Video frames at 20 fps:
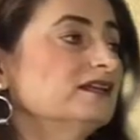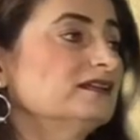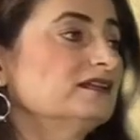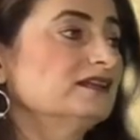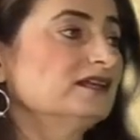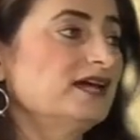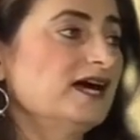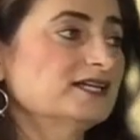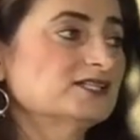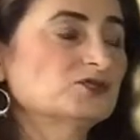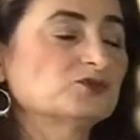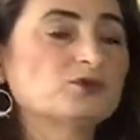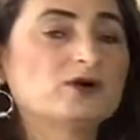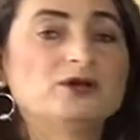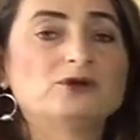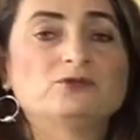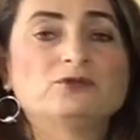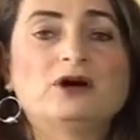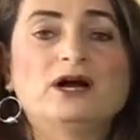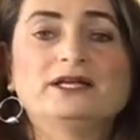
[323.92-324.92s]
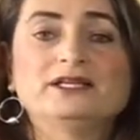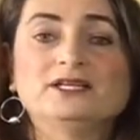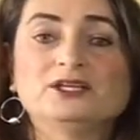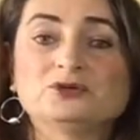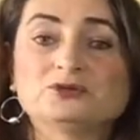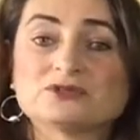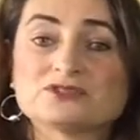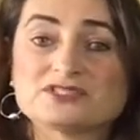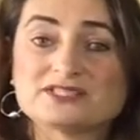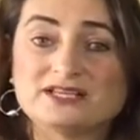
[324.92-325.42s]
The last one, y
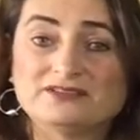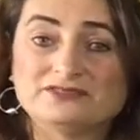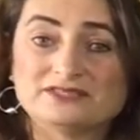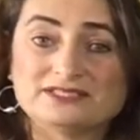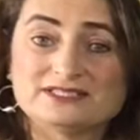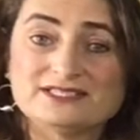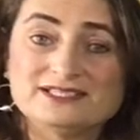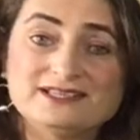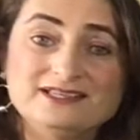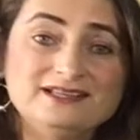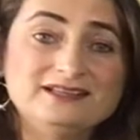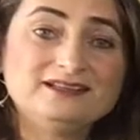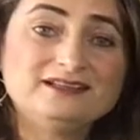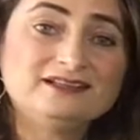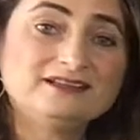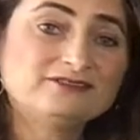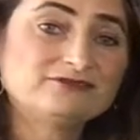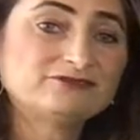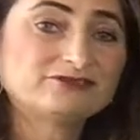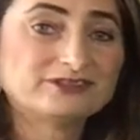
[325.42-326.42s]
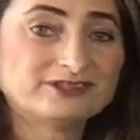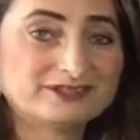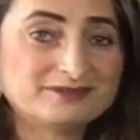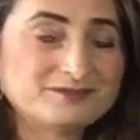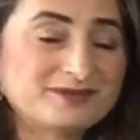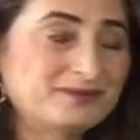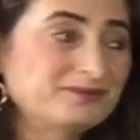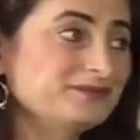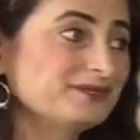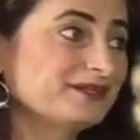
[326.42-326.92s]
equals 17, if we
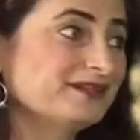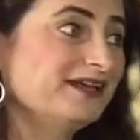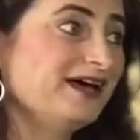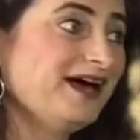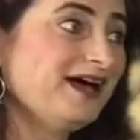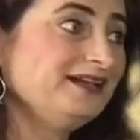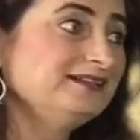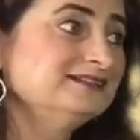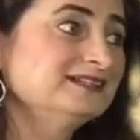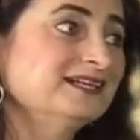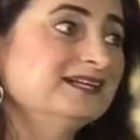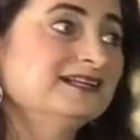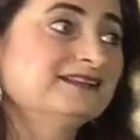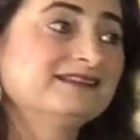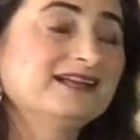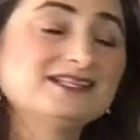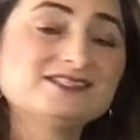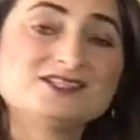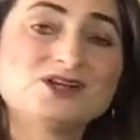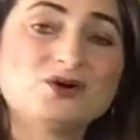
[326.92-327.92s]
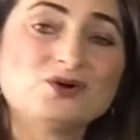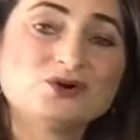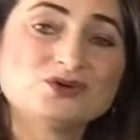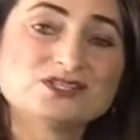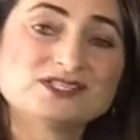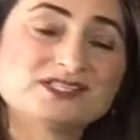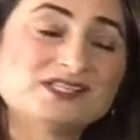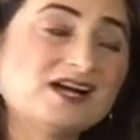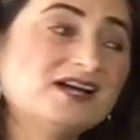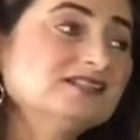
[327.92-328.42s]
remember that, that's a
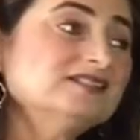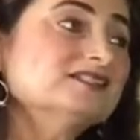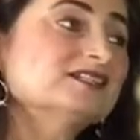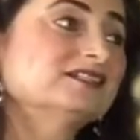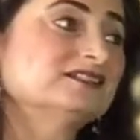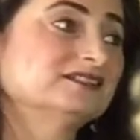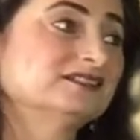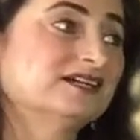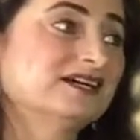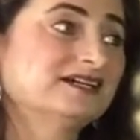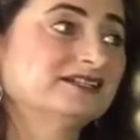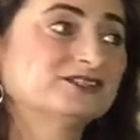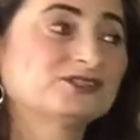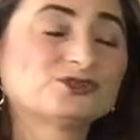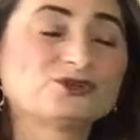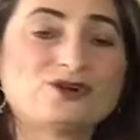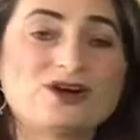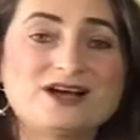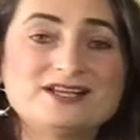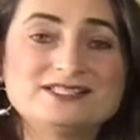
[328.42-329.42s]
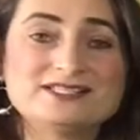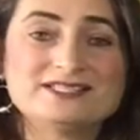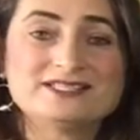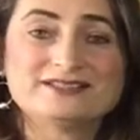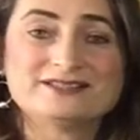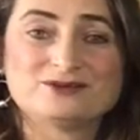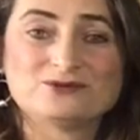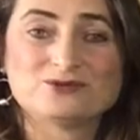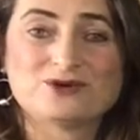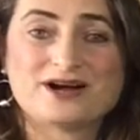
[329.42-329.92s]
horizontal line
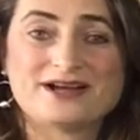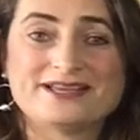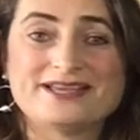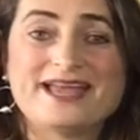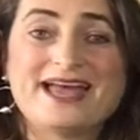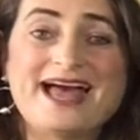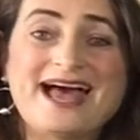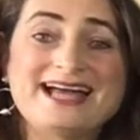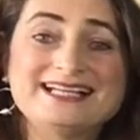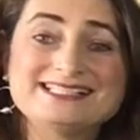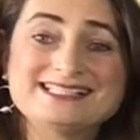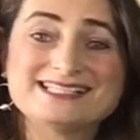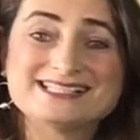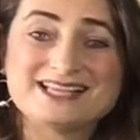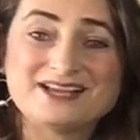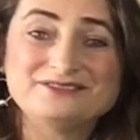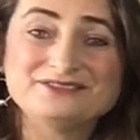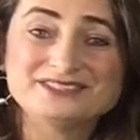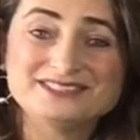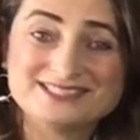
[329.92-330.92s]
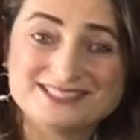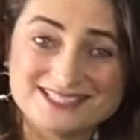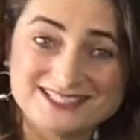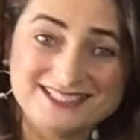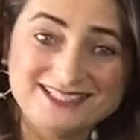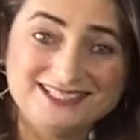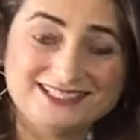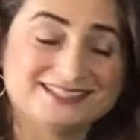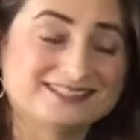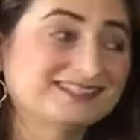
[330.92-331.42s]
crossing the y at
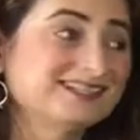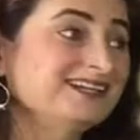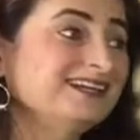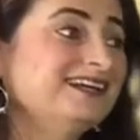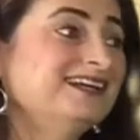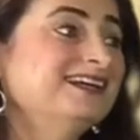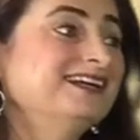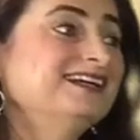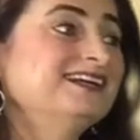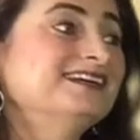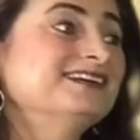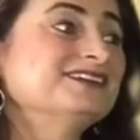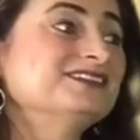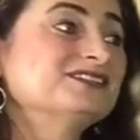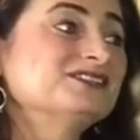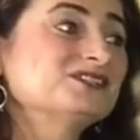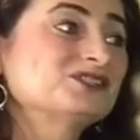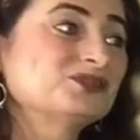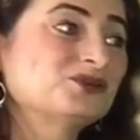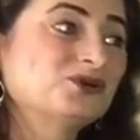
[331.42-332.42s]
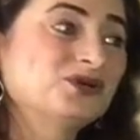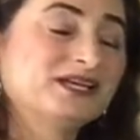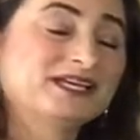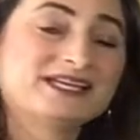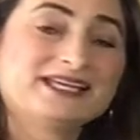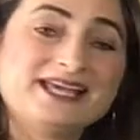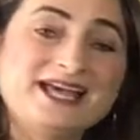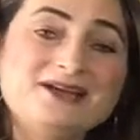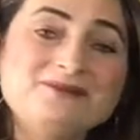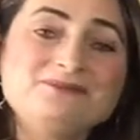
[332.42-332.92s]
17. So it
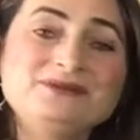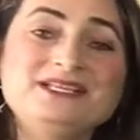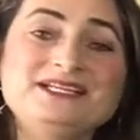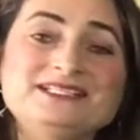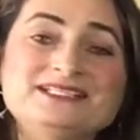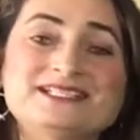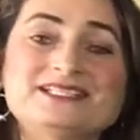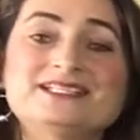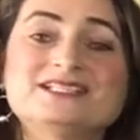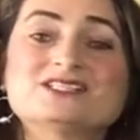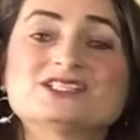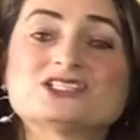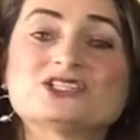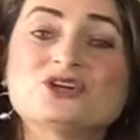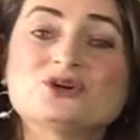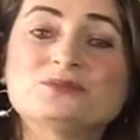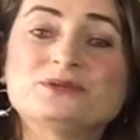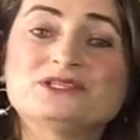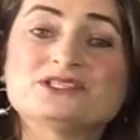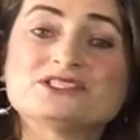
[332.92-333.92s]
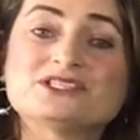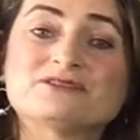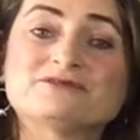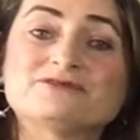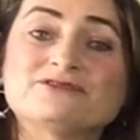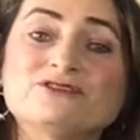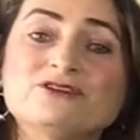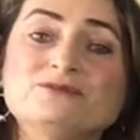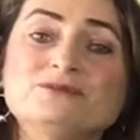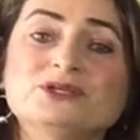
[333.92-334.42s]
can be written in
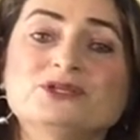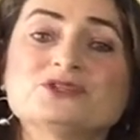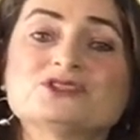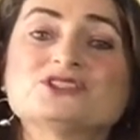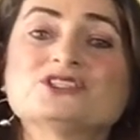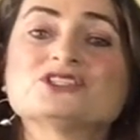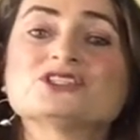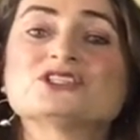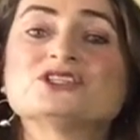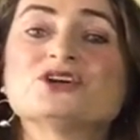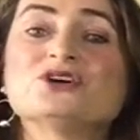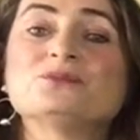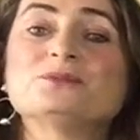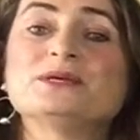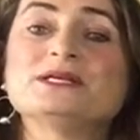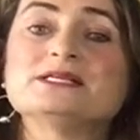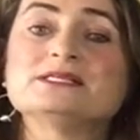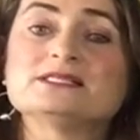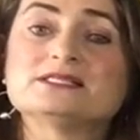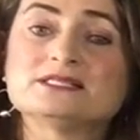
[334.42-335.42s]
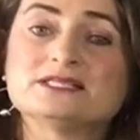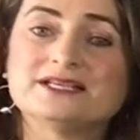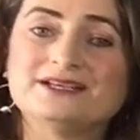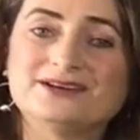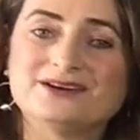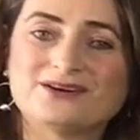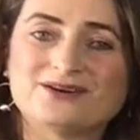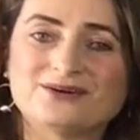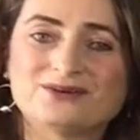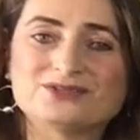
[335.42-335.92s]
slope-intercept form because the slope is
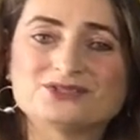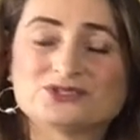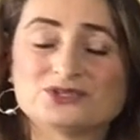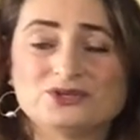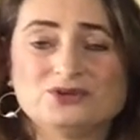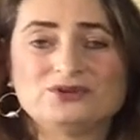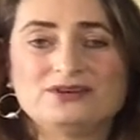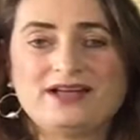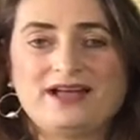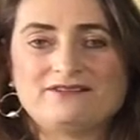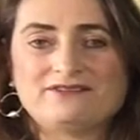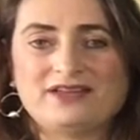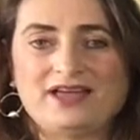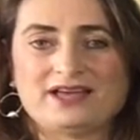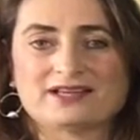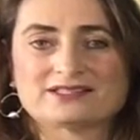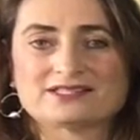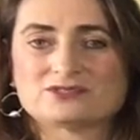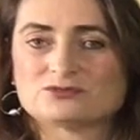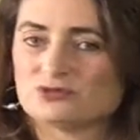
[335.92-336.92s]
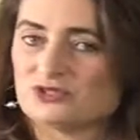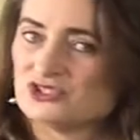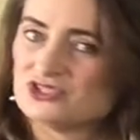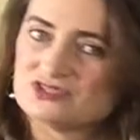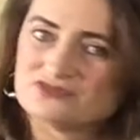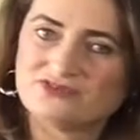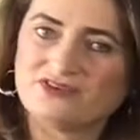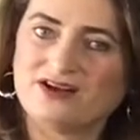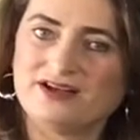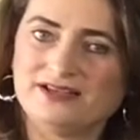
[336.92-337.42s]
zero. So you don't have x, which
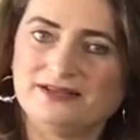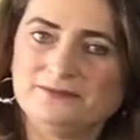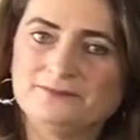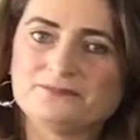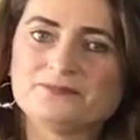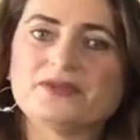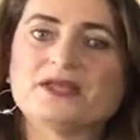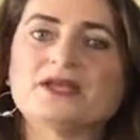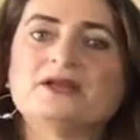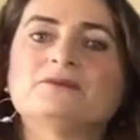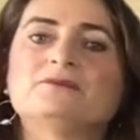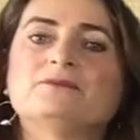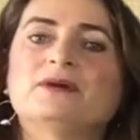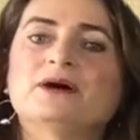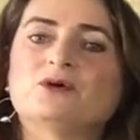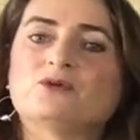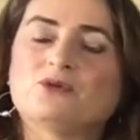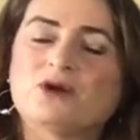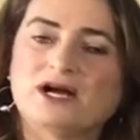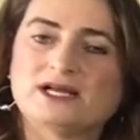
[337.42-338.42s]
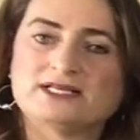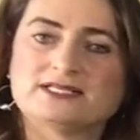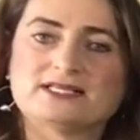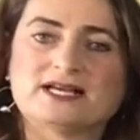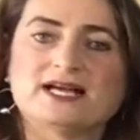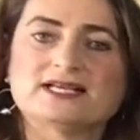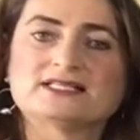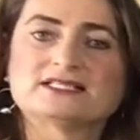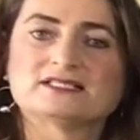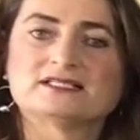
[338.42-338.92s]
is fine but y is
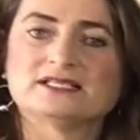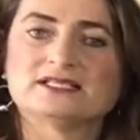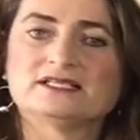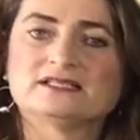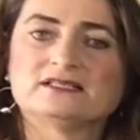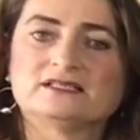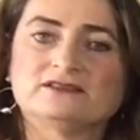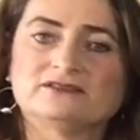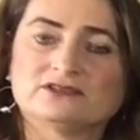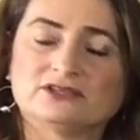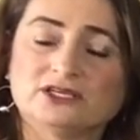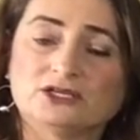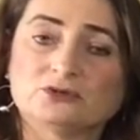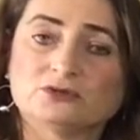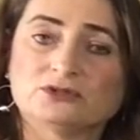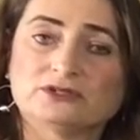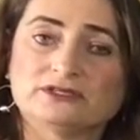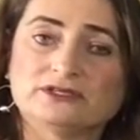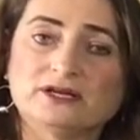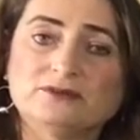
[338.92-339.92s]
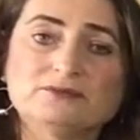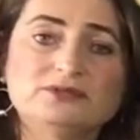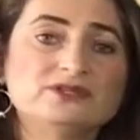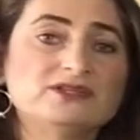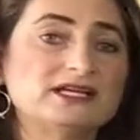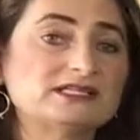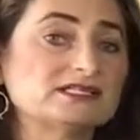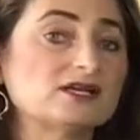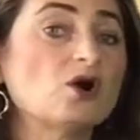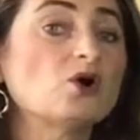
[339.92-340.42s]
isolated equal a number.
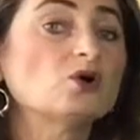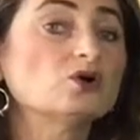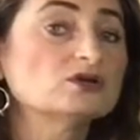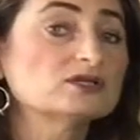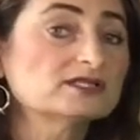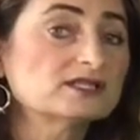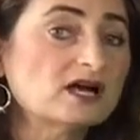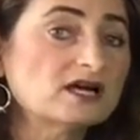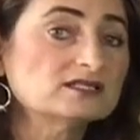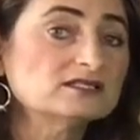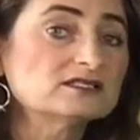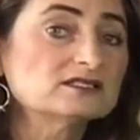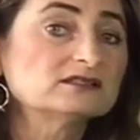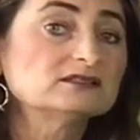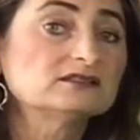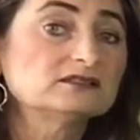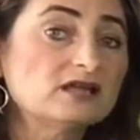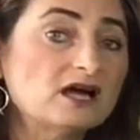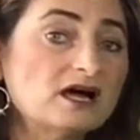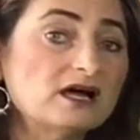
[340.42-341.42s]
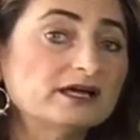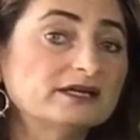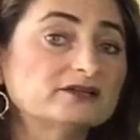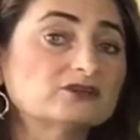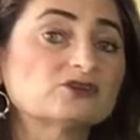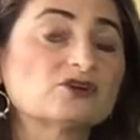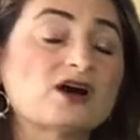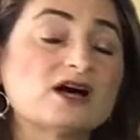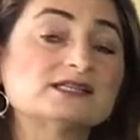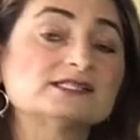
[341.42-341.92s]
That's a horizontal line
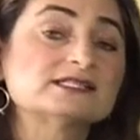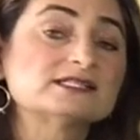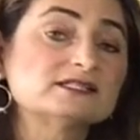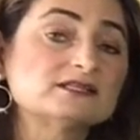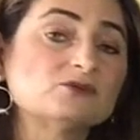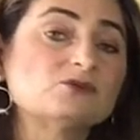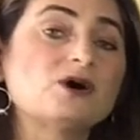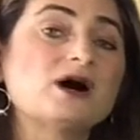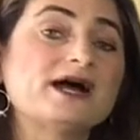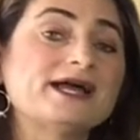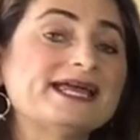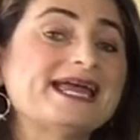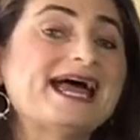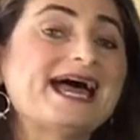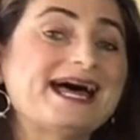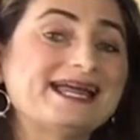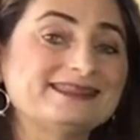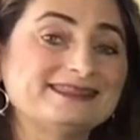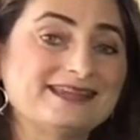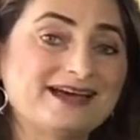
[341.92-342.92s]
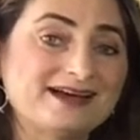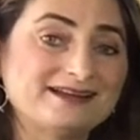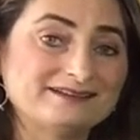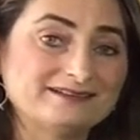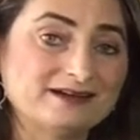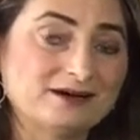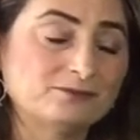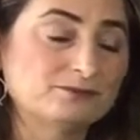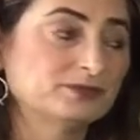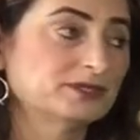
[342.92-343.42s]
crossing the y at that
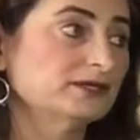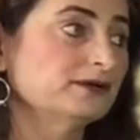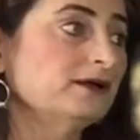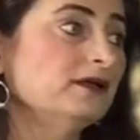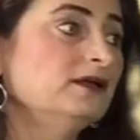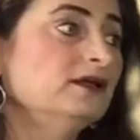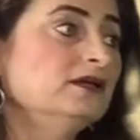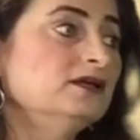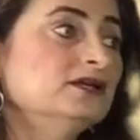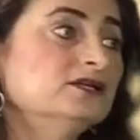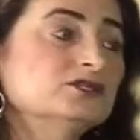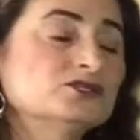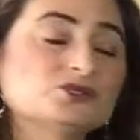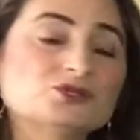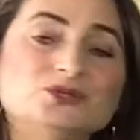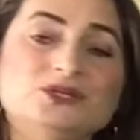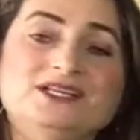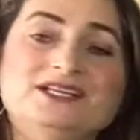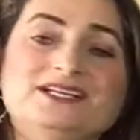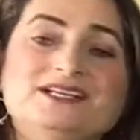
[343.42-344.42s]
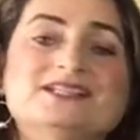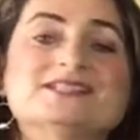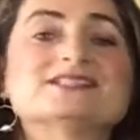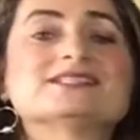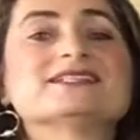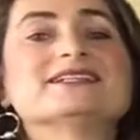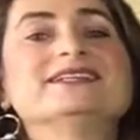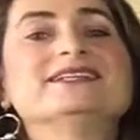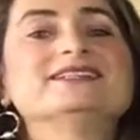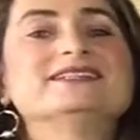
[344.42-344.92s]
number. So it is
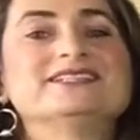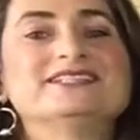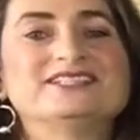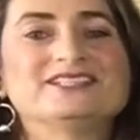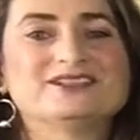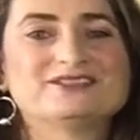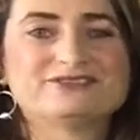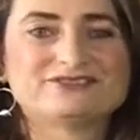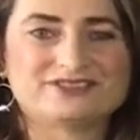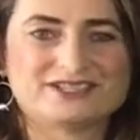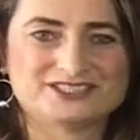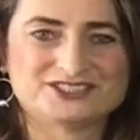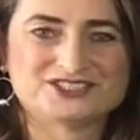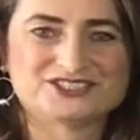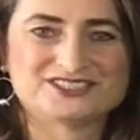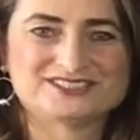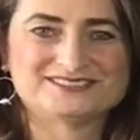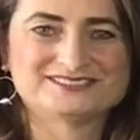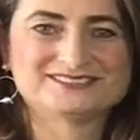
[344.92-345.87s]
a linear function.